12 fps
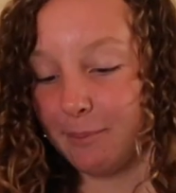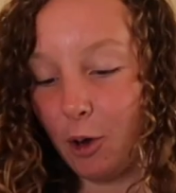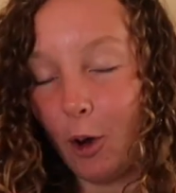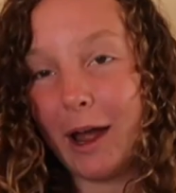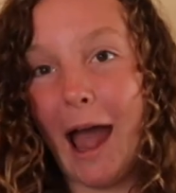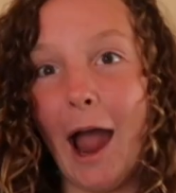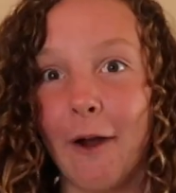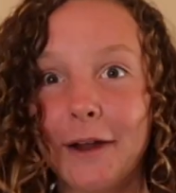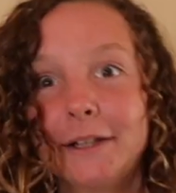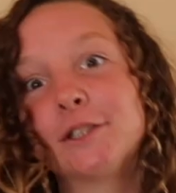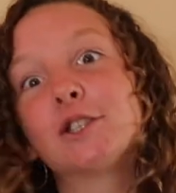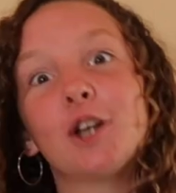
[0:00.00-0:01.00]
I'm not
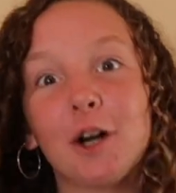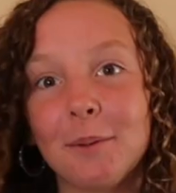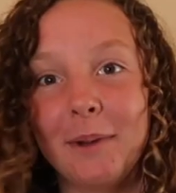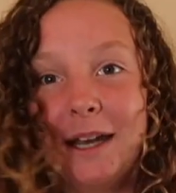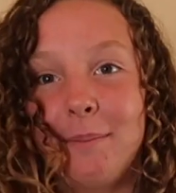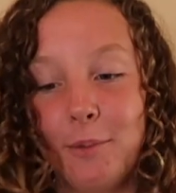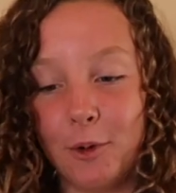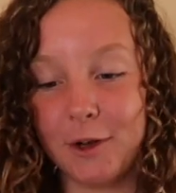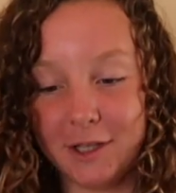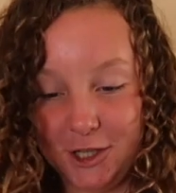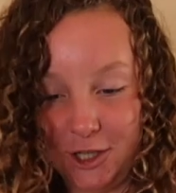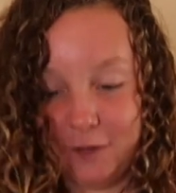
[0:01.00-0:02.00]
carrying so many
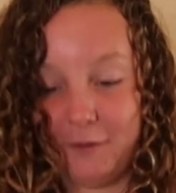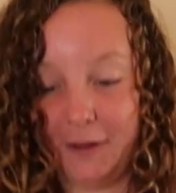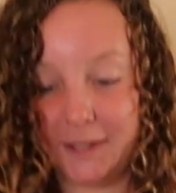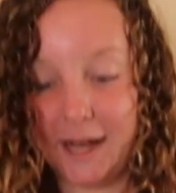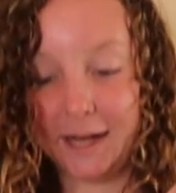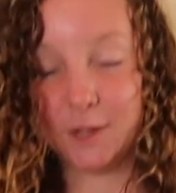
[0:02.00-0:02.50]
books. It just feels like